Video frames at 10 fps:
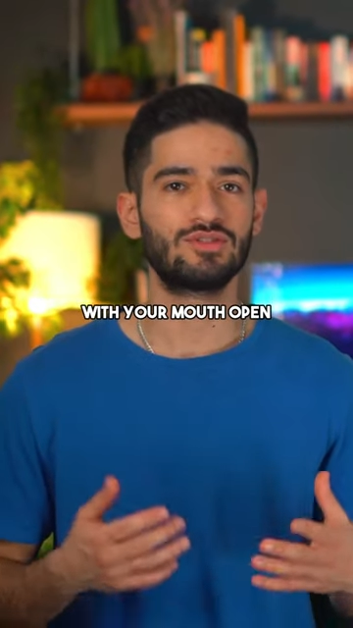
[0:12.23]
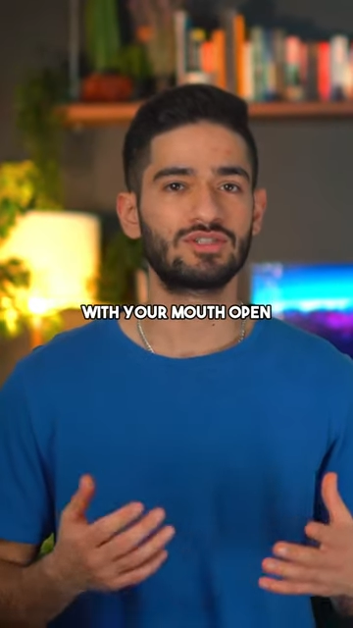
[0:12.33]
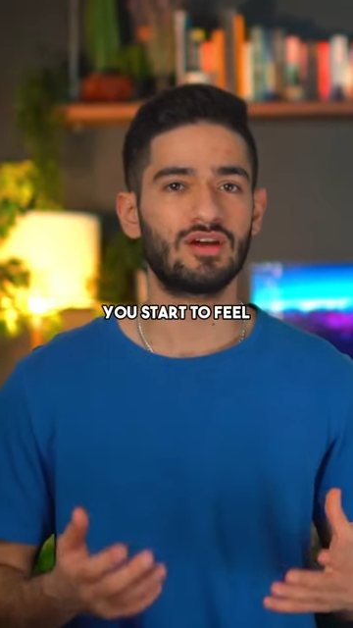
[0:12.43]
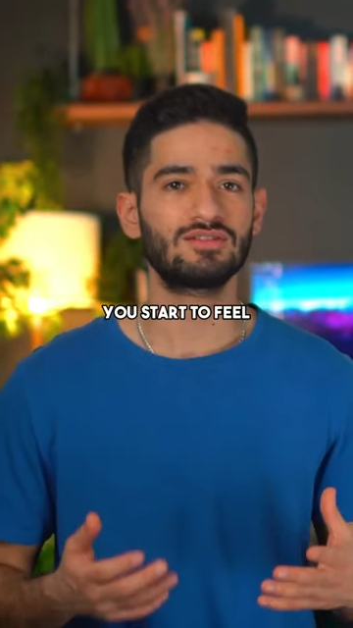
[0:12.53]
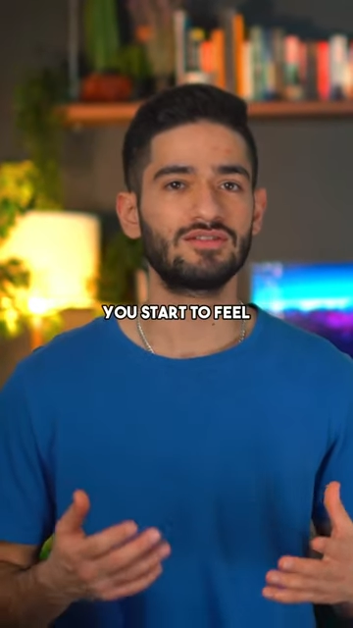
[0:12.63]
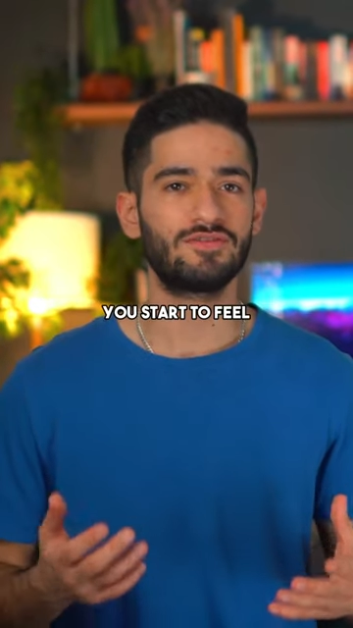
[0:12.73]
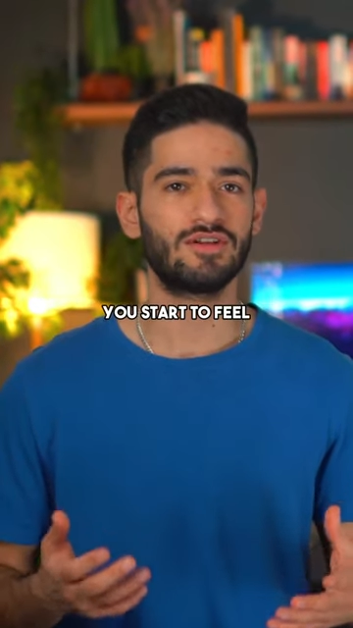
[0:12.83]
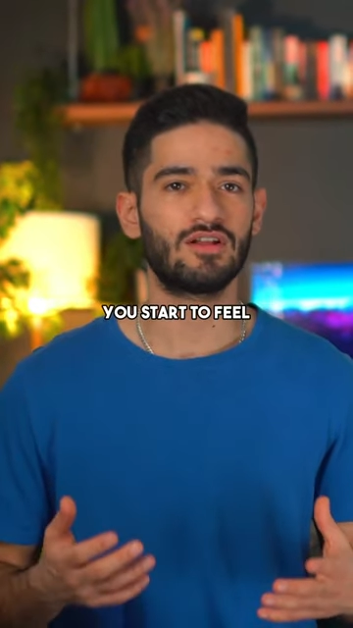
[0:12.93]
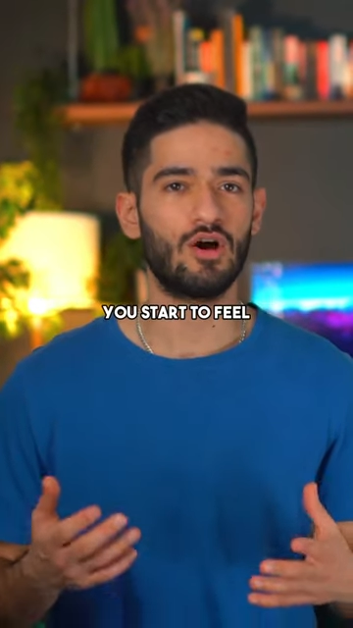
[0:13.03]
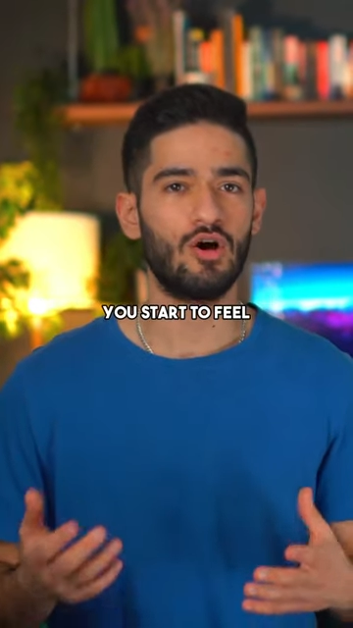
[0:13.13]
you start to
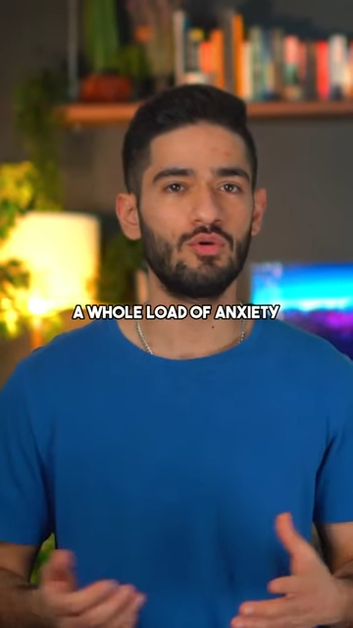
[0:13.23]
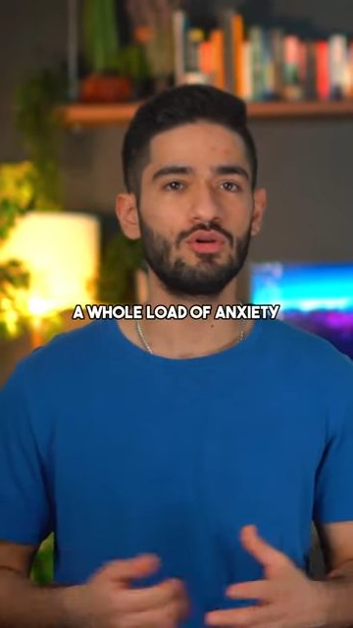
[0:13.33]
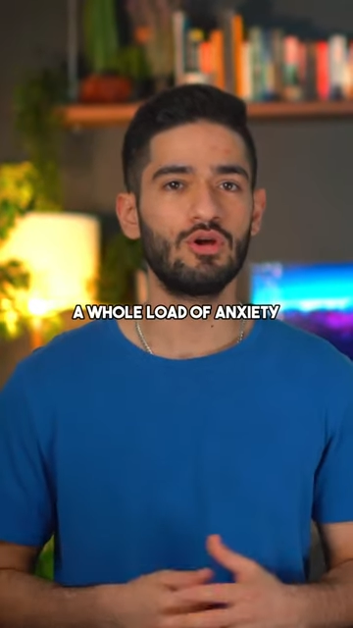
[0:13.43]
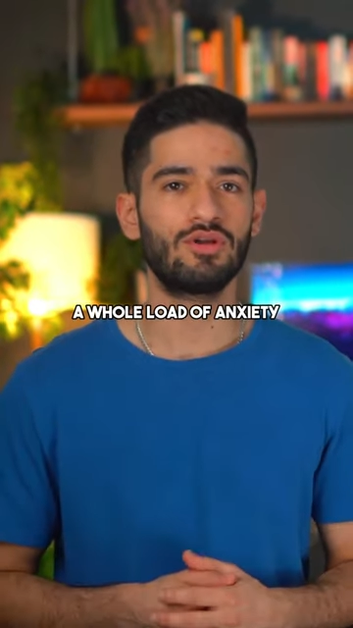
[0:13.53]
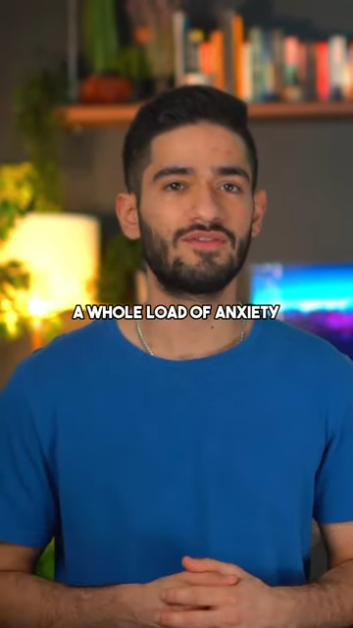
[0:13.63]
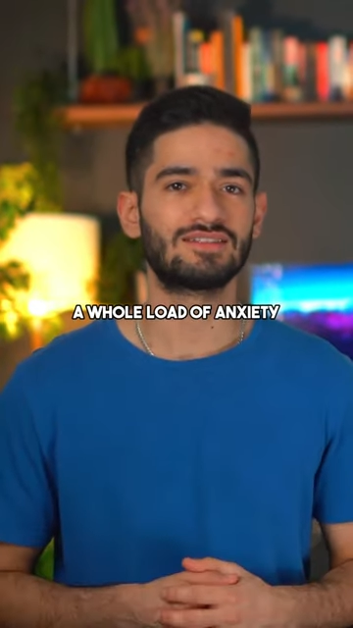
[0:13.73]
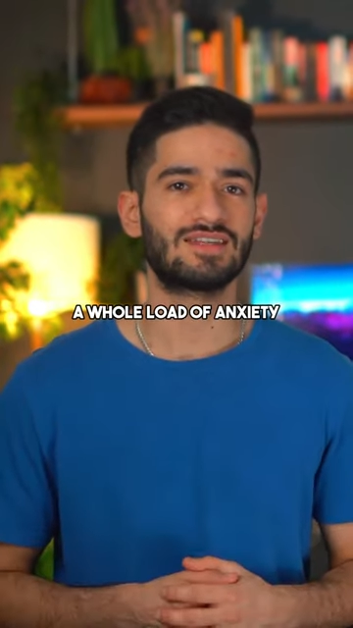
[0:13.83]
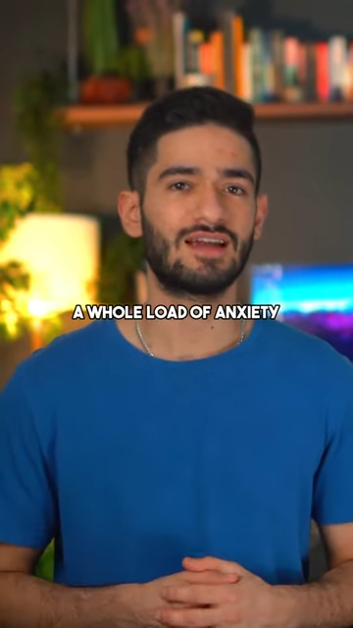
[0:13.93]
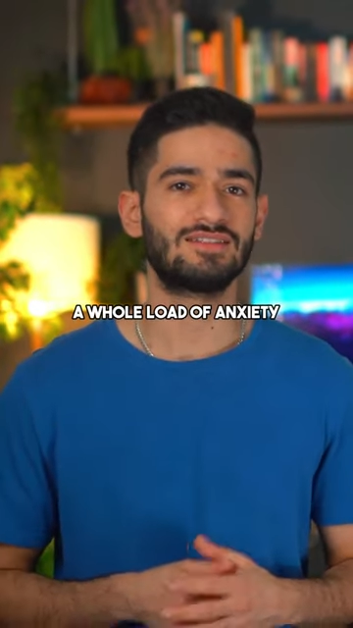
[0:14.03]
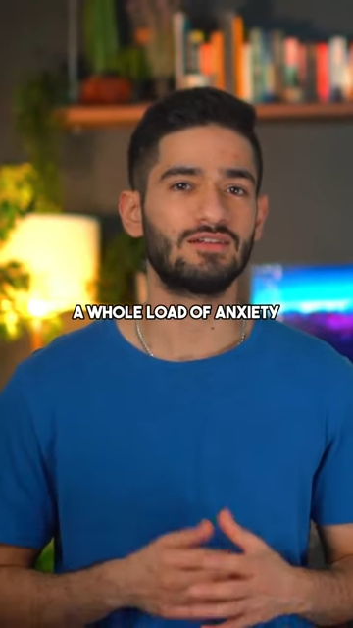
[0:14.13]
feel a whole load of
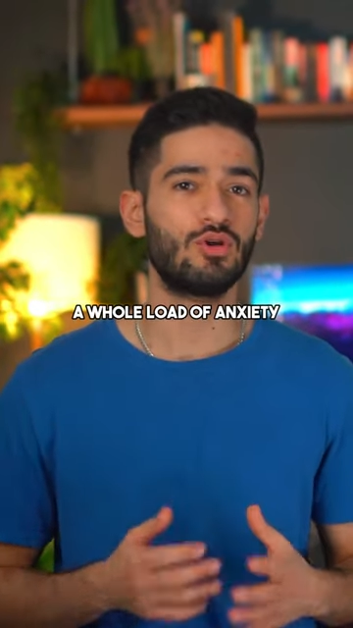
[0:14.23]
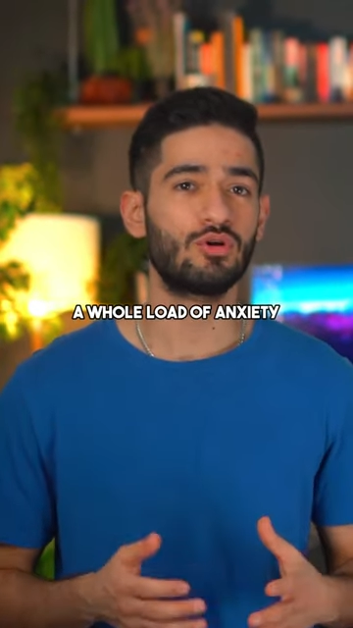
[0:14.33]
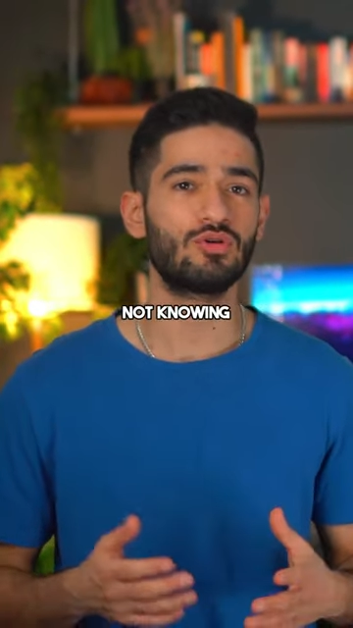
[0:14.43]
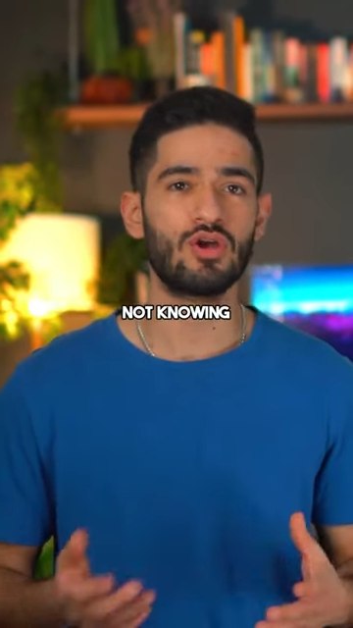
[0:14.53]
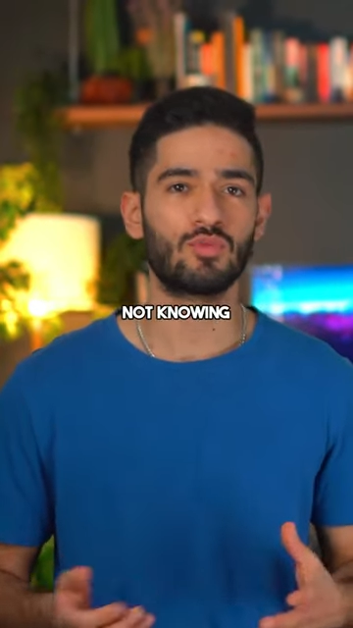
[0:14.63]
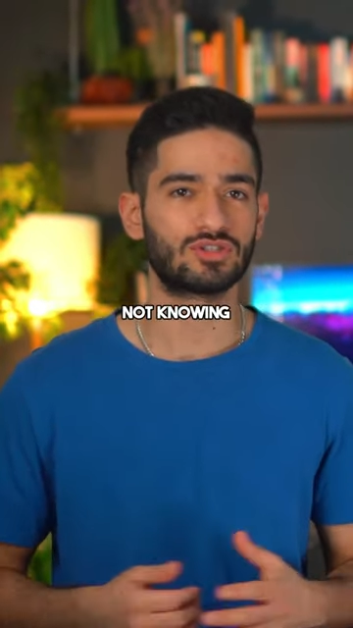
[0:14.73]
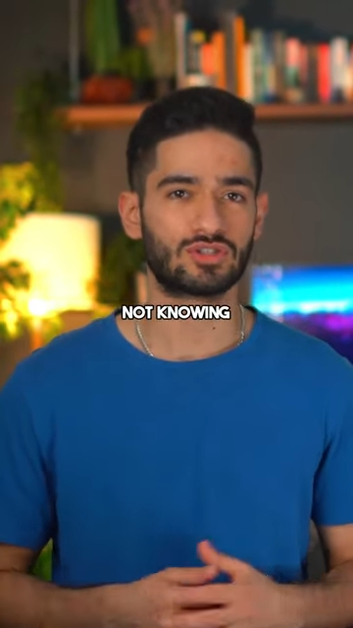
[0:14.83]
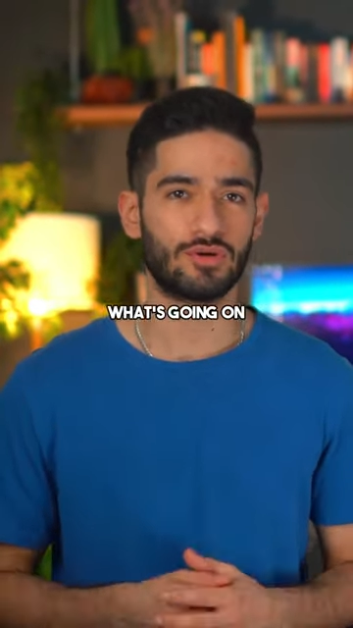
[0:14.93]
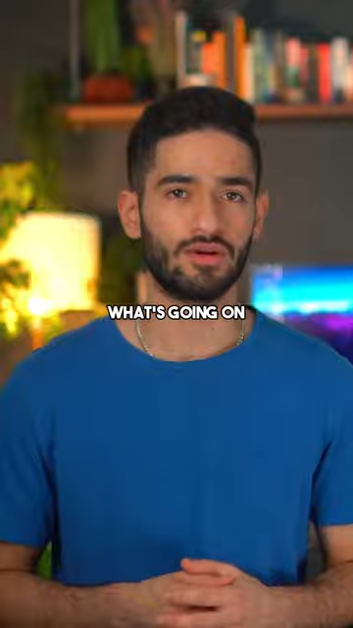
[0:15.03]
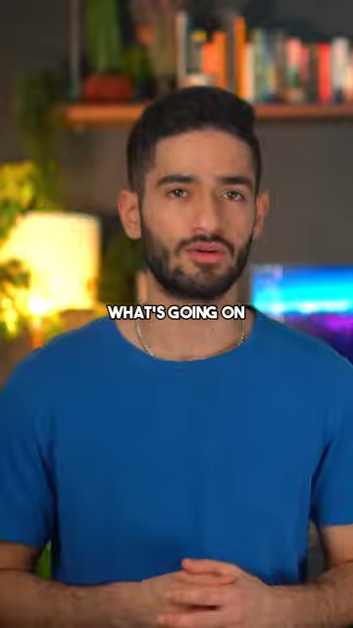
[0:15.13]
anxiety not knowing what's going